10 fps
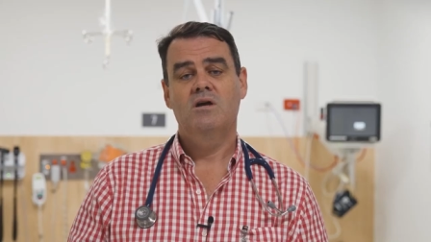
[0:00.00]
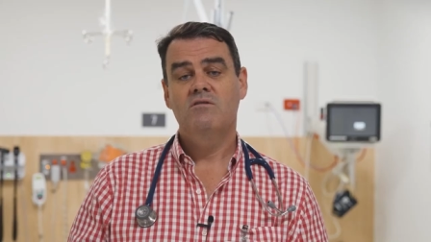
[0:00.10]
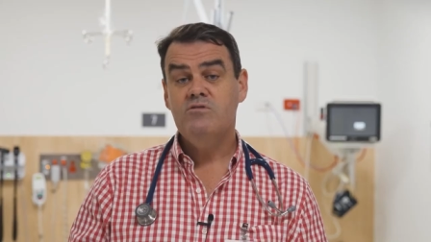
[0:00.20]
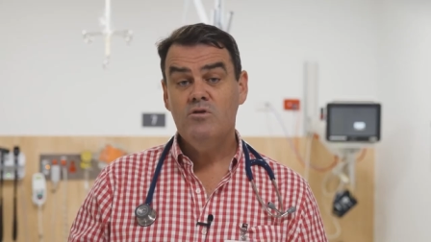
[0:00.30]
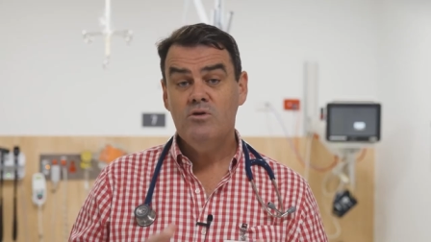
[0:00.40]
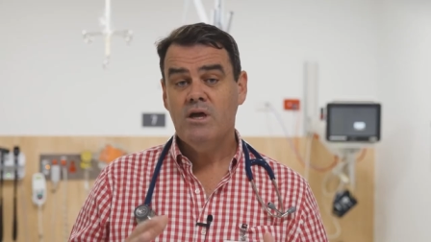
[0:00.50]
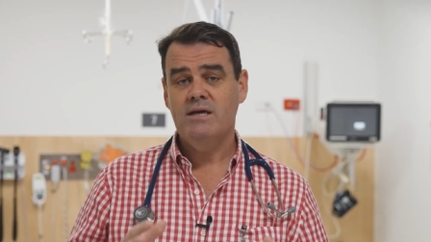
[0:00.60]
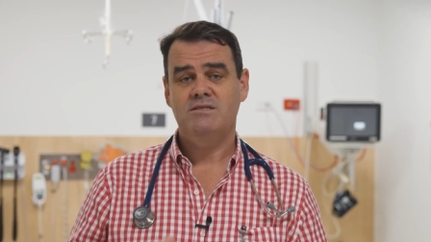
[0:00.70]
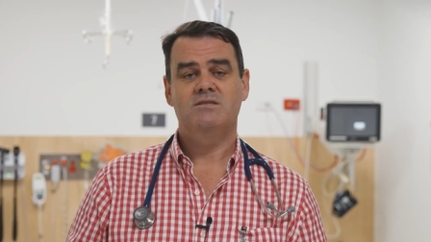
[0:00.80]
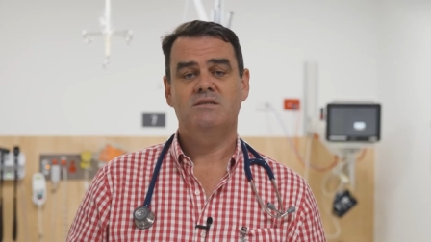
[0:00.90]
Flu
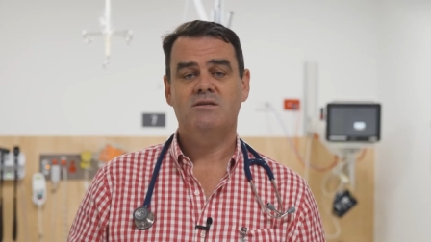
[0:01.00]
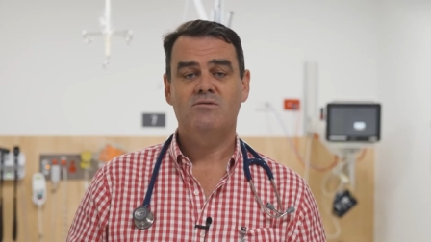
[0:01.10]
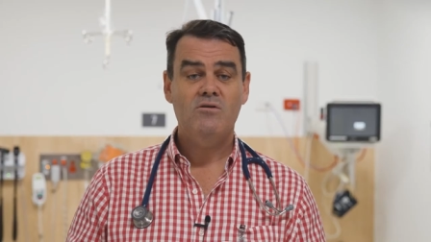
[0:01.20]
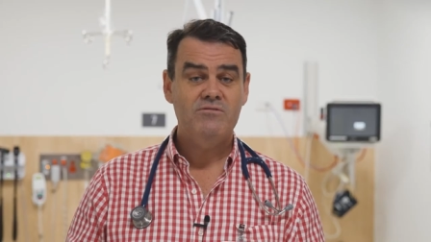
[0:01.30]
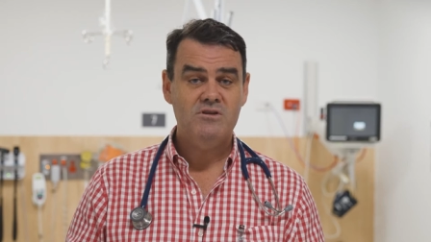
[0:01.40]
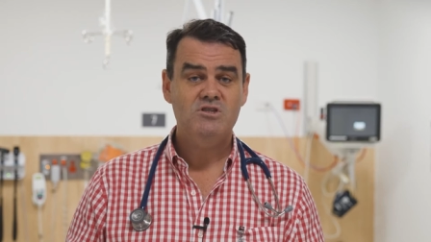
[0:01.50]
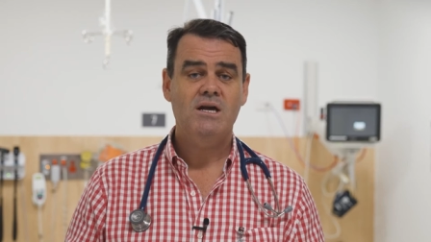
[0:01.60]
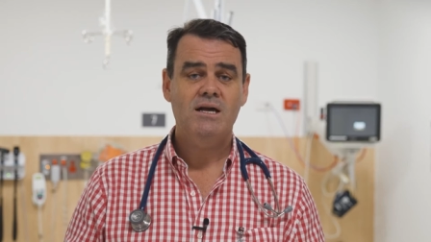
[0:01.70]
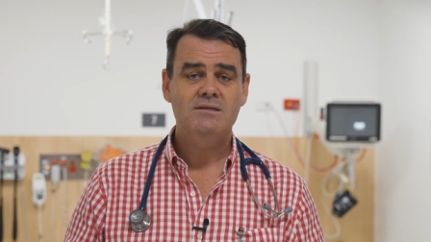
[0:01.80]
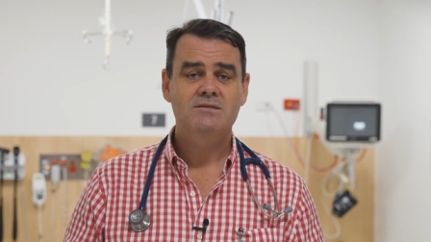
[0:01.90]
cases are off the
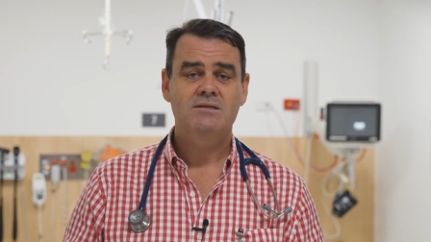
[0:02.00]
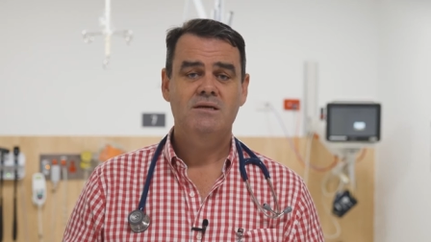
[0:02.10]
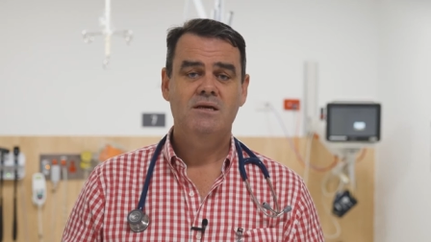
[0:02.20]
charts